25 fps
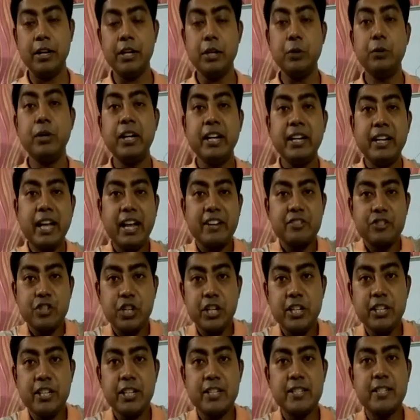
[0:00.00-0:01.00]
During that
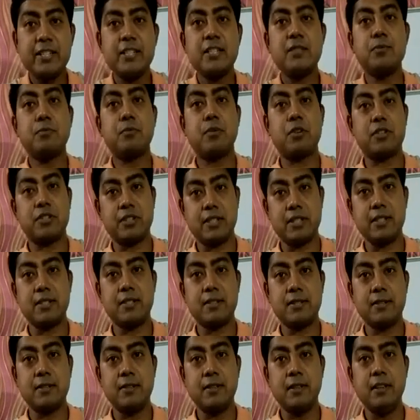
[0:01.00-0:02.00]
synthesis
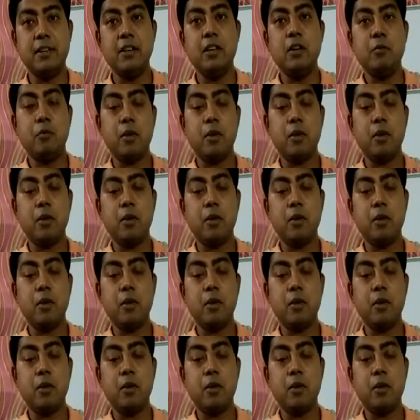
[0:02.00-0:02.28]
process,